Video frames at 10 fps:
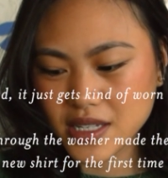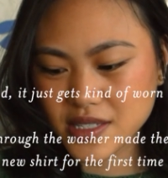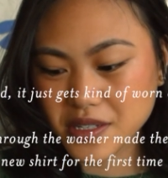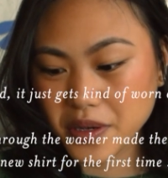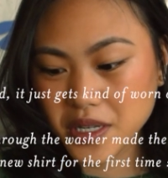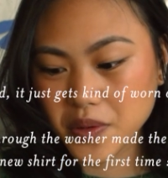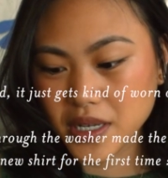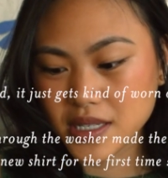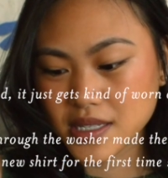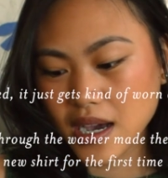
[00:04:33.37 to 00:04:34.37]
So
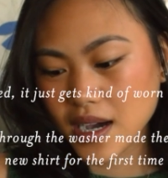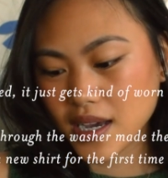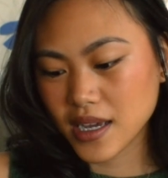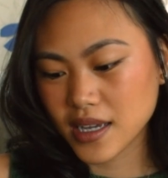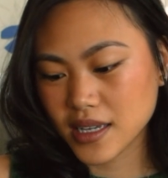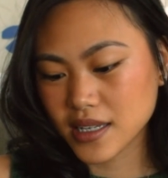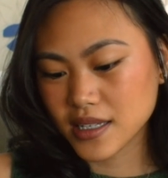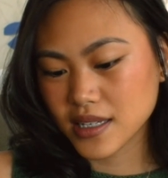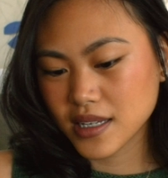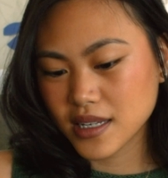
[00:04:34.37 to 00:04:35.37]
anyways, if
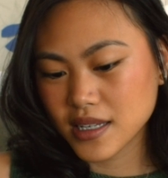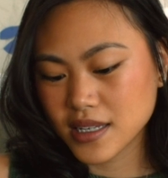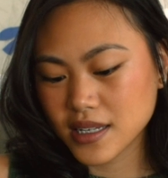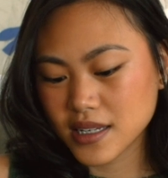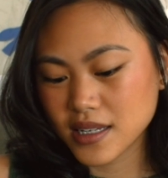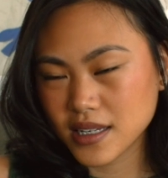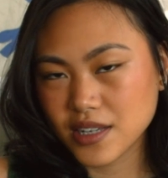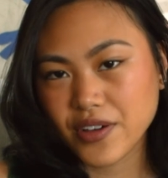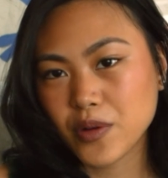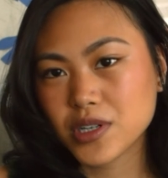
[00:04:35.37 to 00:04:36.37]
I
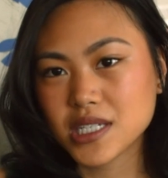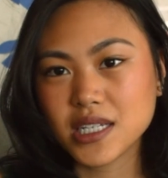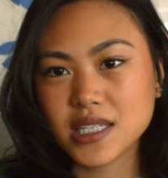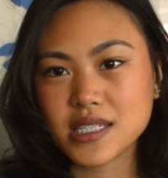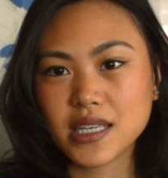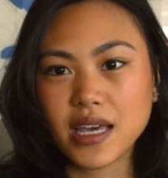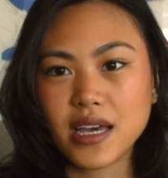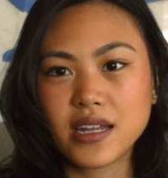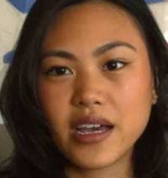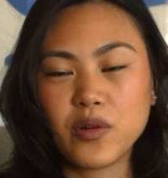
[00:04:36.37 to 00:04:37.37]
were to knit this
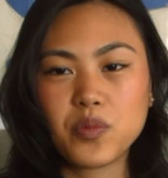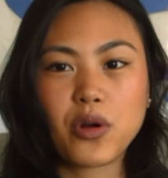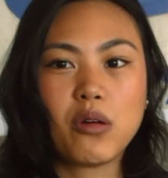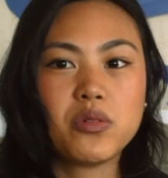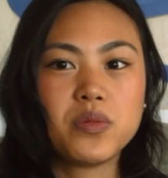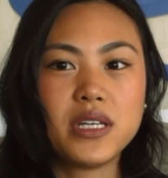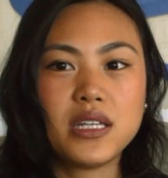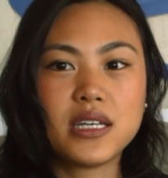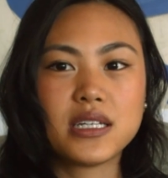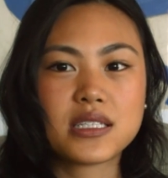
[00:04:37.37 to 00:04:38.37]
again, I would probably
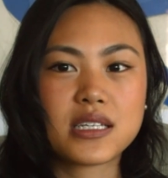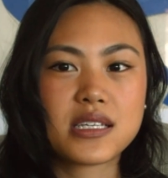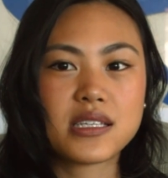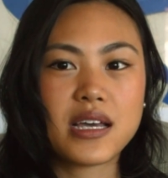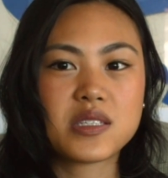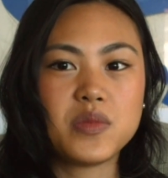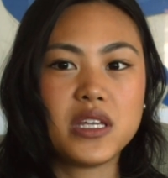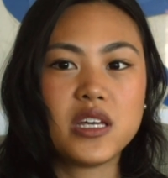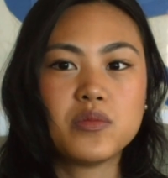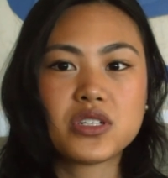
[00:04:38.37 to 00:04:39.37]
knit a size
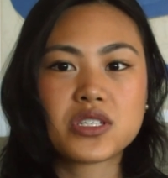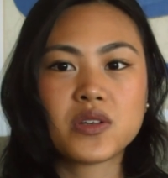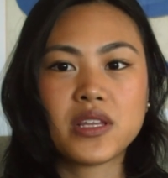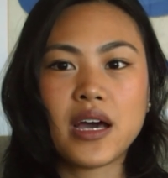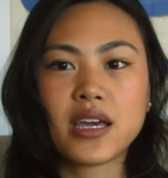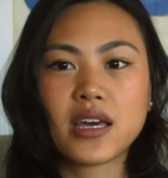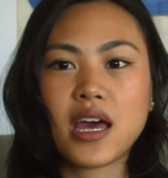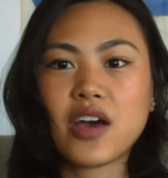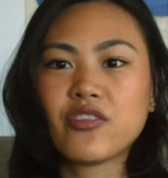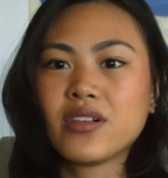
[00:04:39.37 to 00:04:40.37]
medium just so that I could
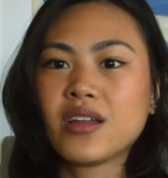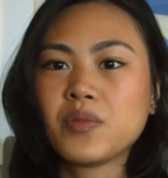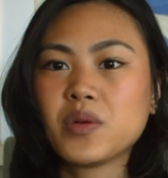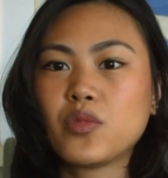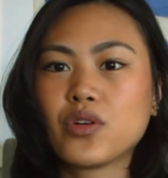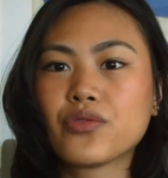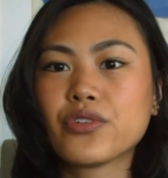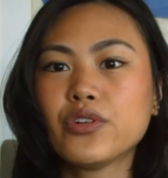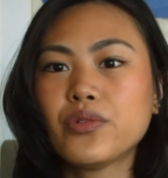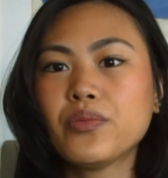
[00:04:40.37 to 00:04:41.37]
have a little bit more
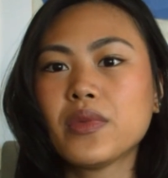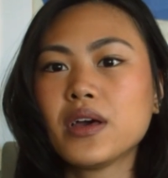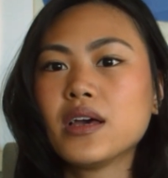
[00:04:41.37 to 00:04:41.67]
room.